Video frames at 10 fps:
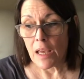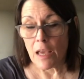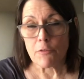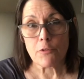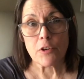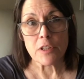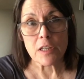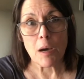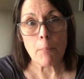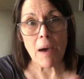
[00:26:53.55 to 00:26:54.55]
and for it to
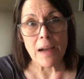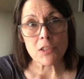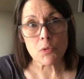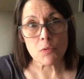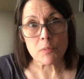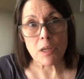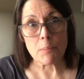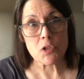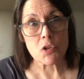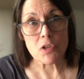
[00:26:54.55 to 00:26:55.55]
come back to room
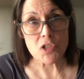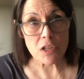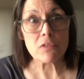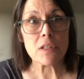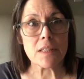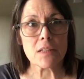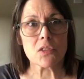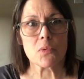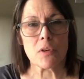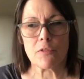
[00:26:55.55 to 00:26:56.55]
temperature, it generally
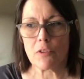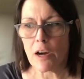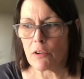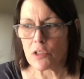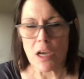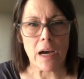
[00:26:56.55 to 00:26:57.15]
takes 24 hours.